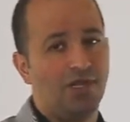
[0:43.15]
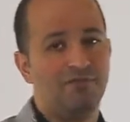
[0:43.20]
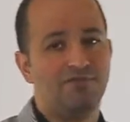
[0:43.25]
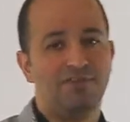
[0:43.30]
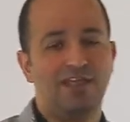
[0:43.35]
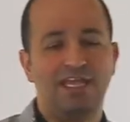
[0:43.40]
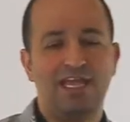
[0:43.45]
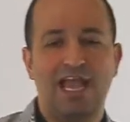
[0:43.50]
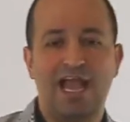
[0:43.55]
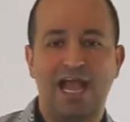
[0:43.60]

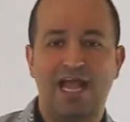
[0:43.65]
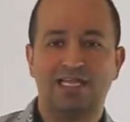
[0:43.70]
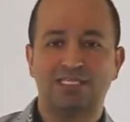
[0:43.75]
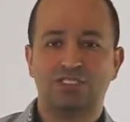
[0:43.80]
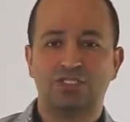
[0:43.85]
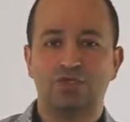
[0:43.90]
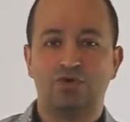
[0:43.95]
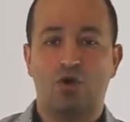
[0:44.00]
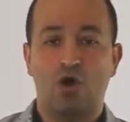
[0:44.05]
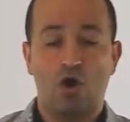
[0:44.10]
if they
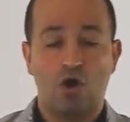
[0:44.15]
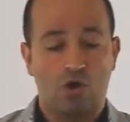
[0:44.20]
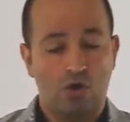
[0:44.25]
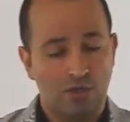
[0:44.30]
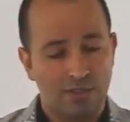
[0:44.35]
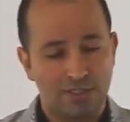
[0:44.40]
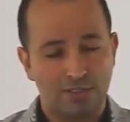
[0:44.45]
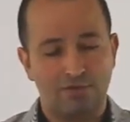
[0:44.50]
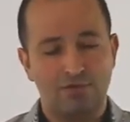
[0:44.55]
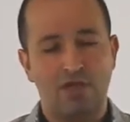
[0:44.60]
ask you
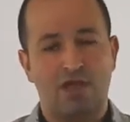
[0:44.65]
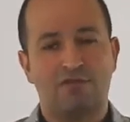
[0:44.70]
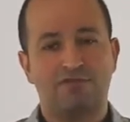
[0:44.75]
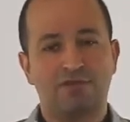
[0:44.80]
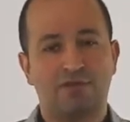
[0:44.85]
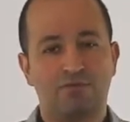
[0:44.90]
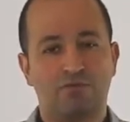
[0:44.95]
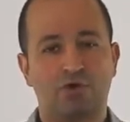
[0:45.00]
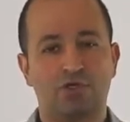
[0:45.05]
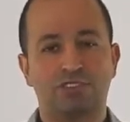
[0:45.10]
all three
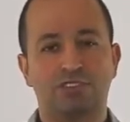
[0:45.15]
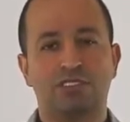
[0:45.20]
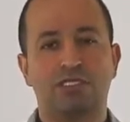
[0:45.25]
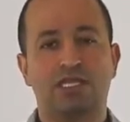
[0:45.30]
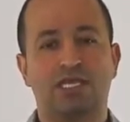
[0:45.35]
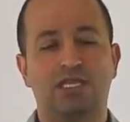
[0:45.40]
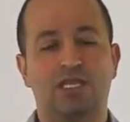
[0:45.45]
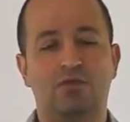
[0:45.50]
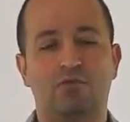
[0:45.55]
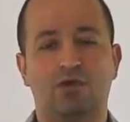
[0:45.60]
of them work
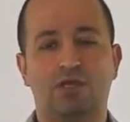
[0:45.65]
together,